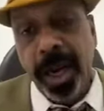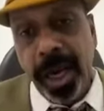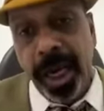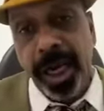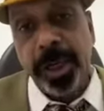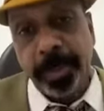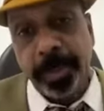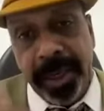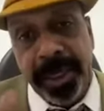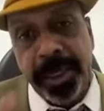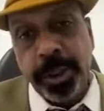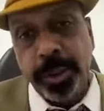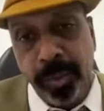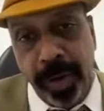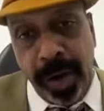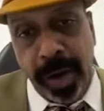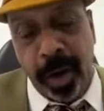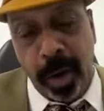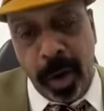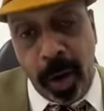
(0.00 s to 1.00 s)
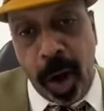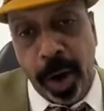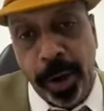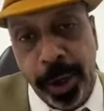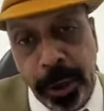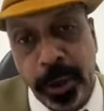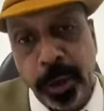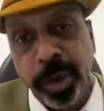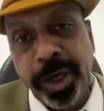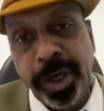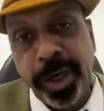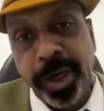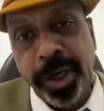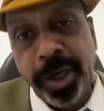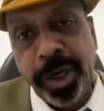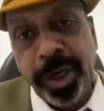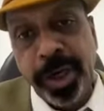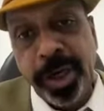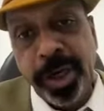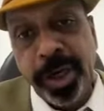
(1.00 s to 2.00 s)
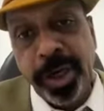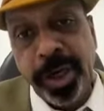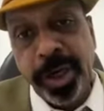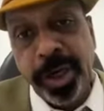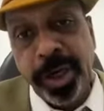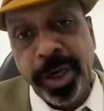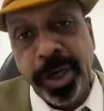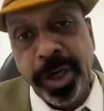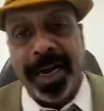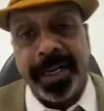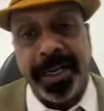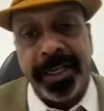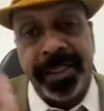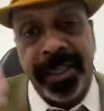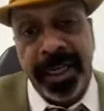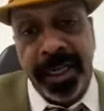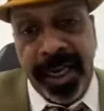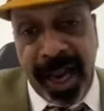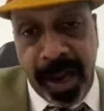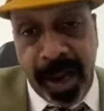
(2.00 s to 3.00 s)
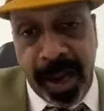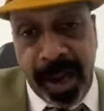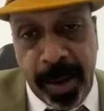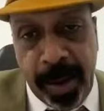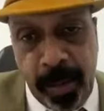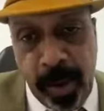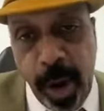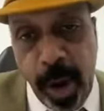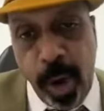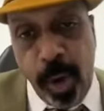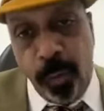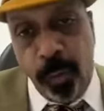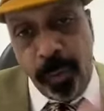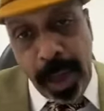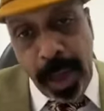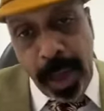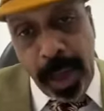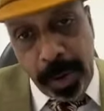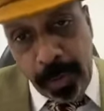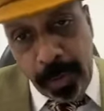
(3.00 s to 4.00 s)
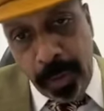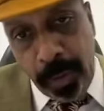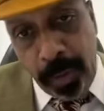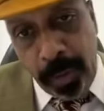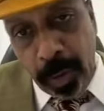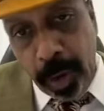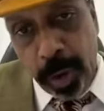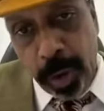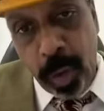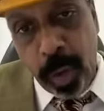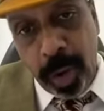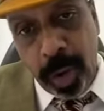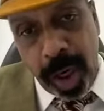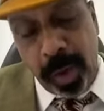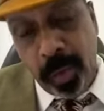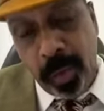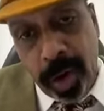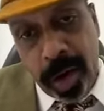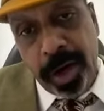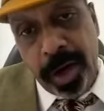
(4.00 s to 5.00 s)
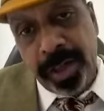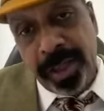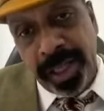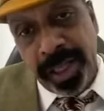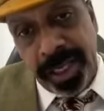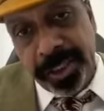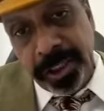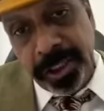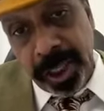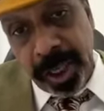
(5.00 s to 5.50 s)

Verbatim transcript: it means we have gone into disease phase. That is a time where we want to convert these